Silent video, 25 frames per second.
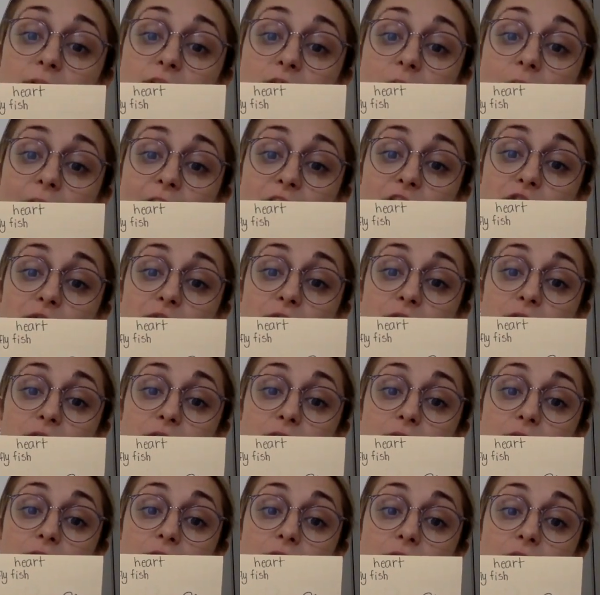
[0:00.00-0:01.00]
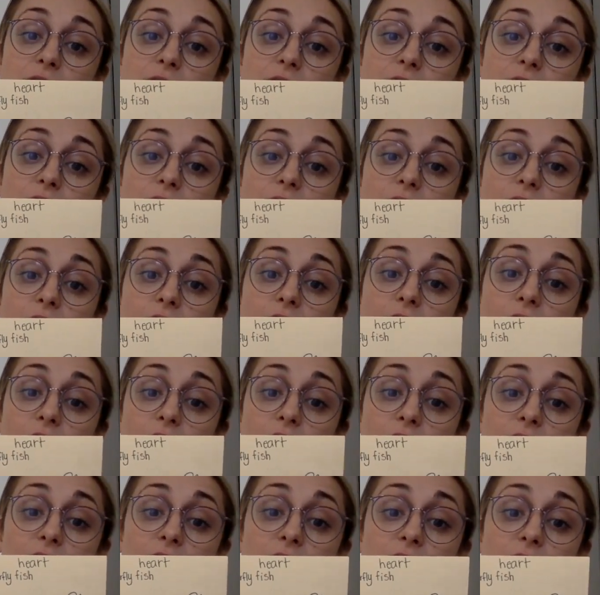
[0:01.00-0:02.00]
So I drew a circle here, a
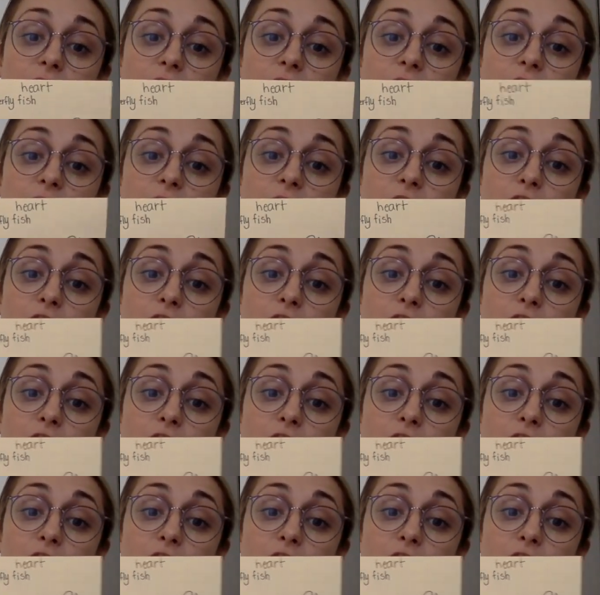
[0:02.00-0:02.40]
heart here,